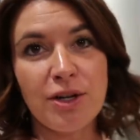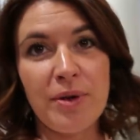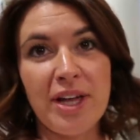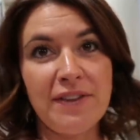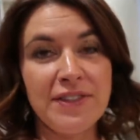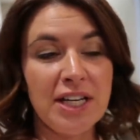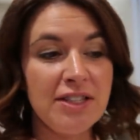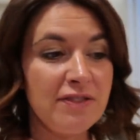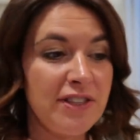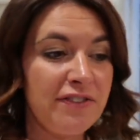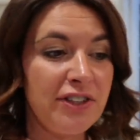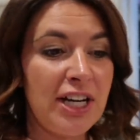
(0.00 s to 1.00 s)
They have tons of
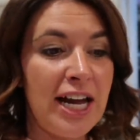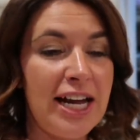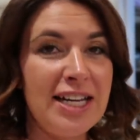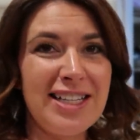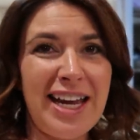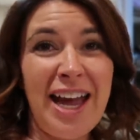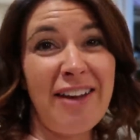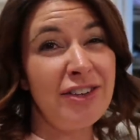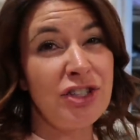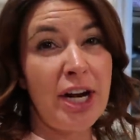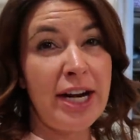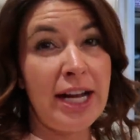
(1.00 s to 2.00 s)
different kinds. I
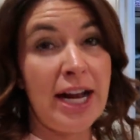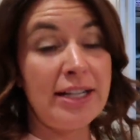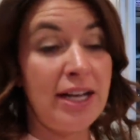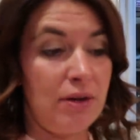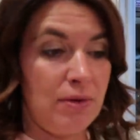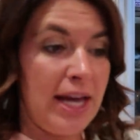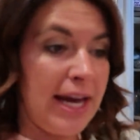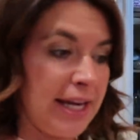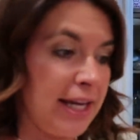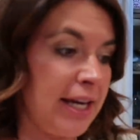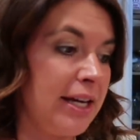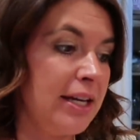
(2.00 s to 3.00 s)
haven't tried a kind I don't like.